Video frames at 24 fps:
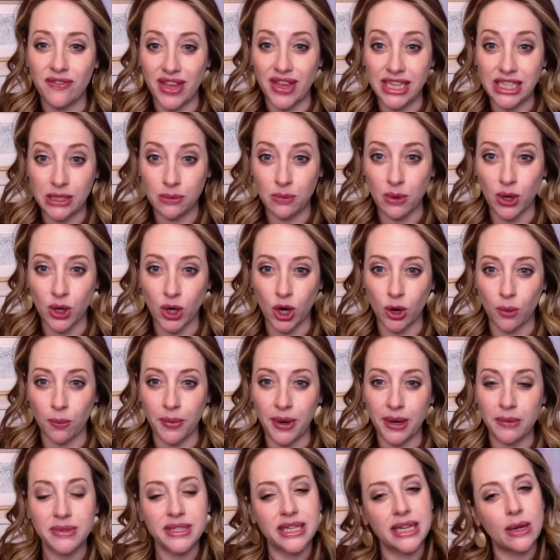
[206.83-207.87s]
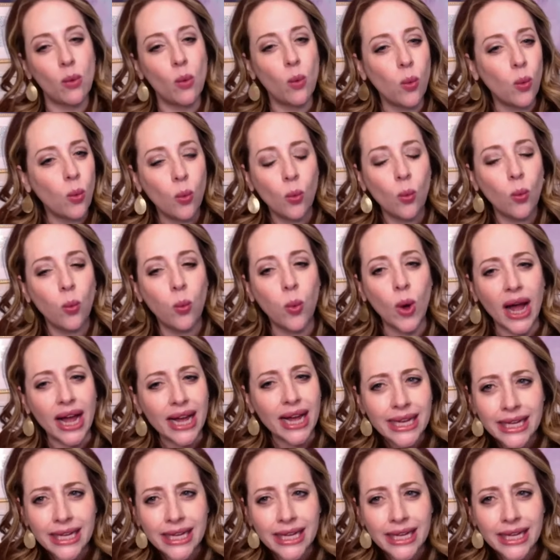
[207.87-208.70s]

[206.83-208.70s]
Facebook group." And I was like, "What?